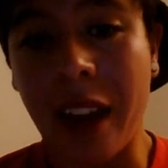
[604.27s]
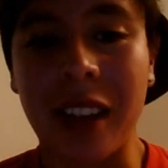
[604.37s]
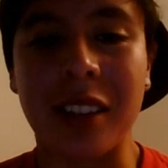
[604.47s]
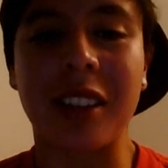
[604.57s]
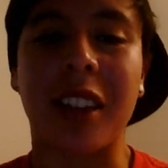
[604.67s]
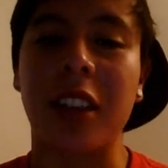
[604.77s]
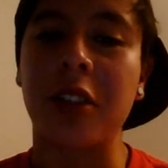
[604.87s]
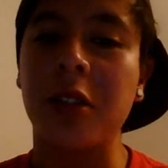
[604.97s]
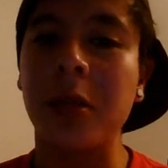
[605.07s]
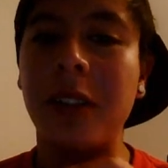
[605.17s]
I
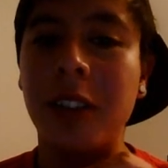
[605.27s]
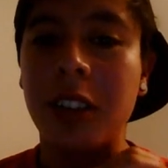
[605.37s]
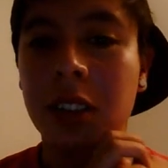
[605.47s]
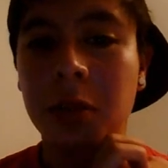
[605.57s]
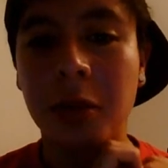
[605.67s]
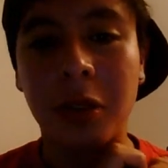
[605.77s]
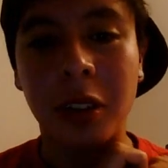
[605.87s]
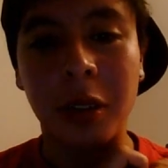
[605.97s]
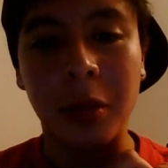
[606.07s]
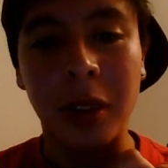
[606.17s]
scheduled my first
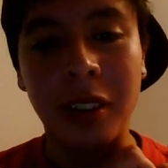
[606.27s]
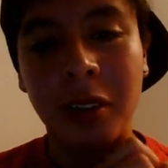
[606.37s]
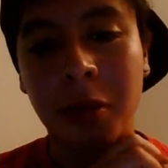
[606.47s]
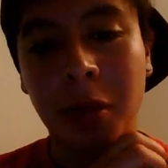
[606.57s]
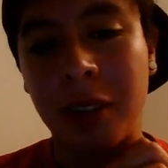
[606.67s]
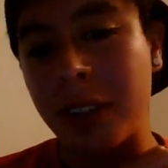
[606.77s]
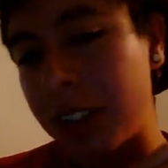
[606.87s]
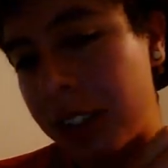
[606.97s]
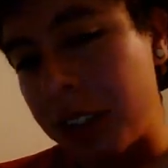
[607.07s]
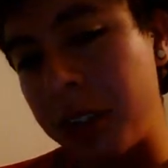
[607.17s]
appointment, my
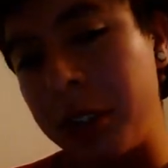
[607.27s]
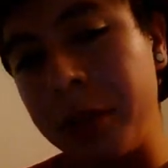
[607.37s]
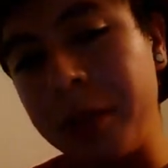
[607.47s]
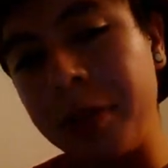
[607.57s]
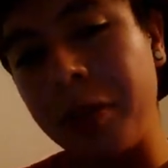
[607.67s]
physical.